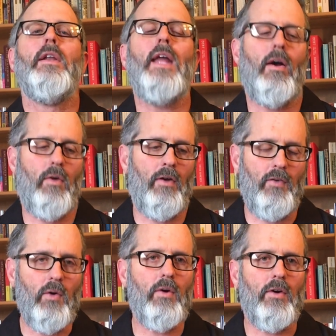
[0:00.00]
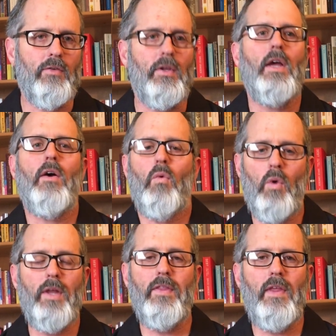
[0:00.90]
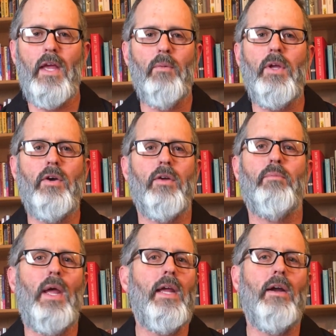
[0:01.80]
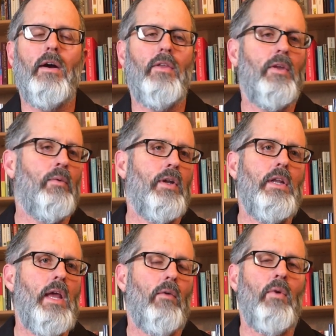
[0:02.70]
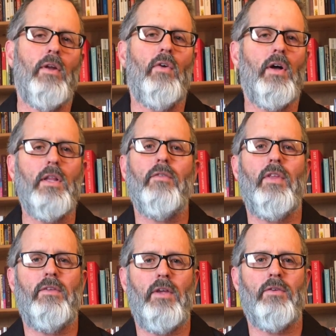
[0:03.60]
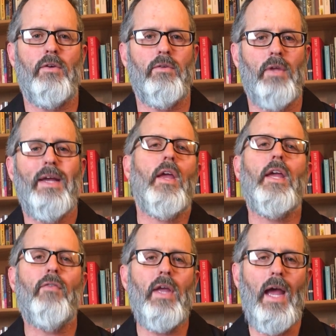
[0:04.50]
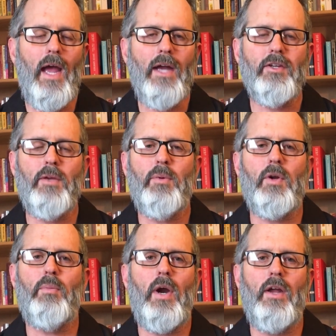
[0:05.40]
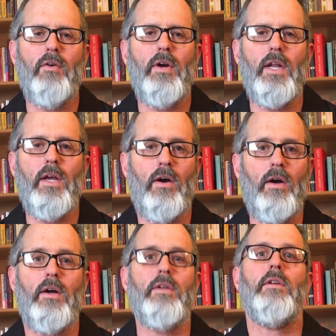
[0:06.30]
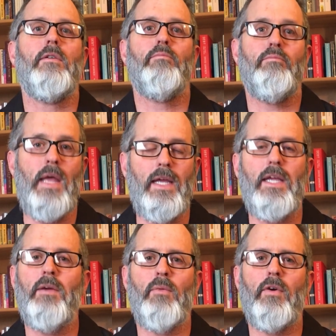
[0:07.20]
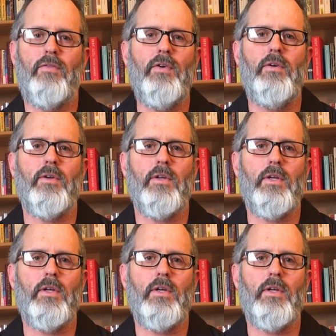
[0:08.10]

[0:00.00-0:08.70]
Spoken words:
Now, of course, one thing we could bank on that would get rid of all of these issues if we actually put a priority on making more food.